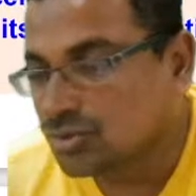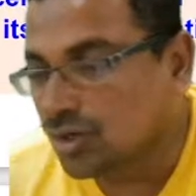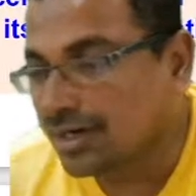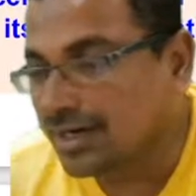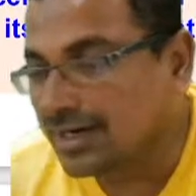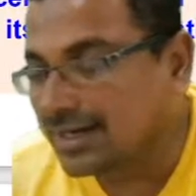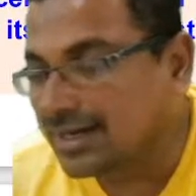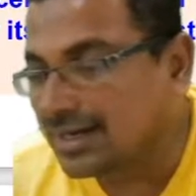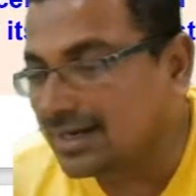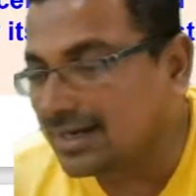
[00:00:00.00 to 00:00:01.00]
So red
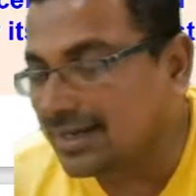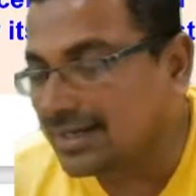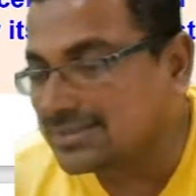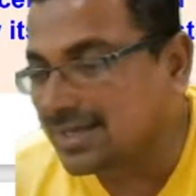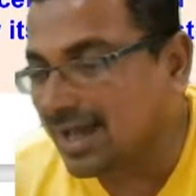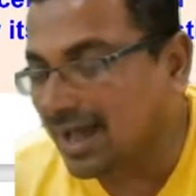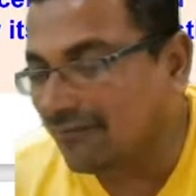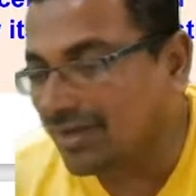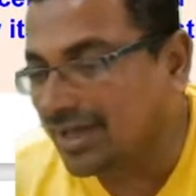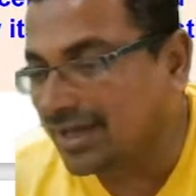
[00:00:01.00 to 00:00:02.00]
color is
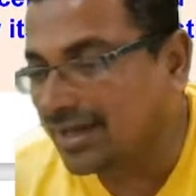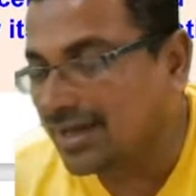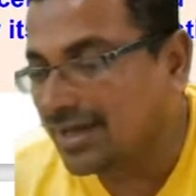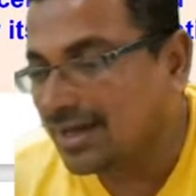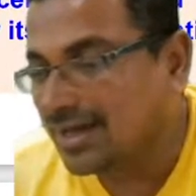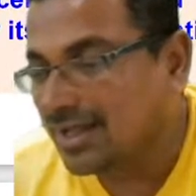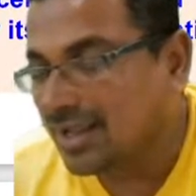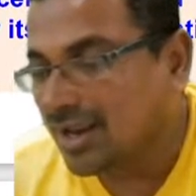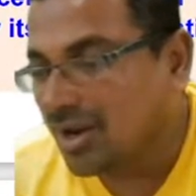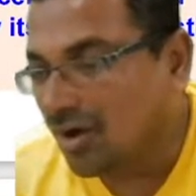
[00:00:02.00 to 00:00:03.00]
having
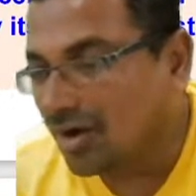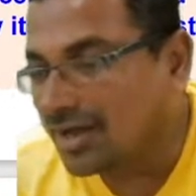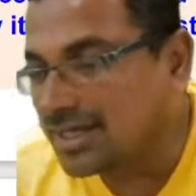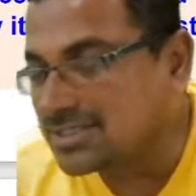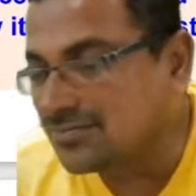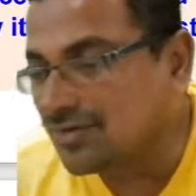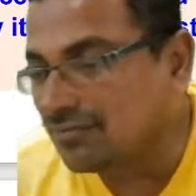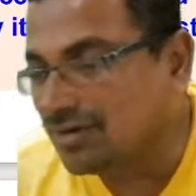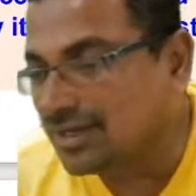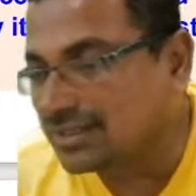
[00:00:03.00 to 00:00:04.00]
longest
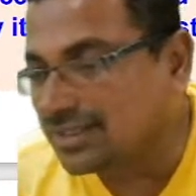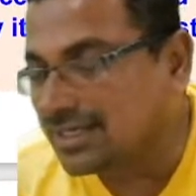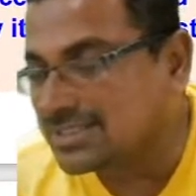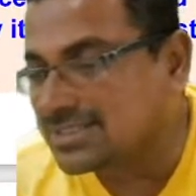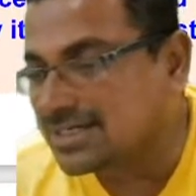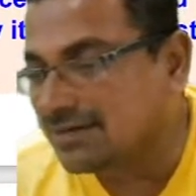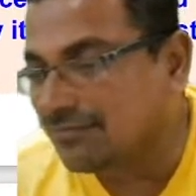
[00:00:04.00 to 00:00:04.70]
wavelength is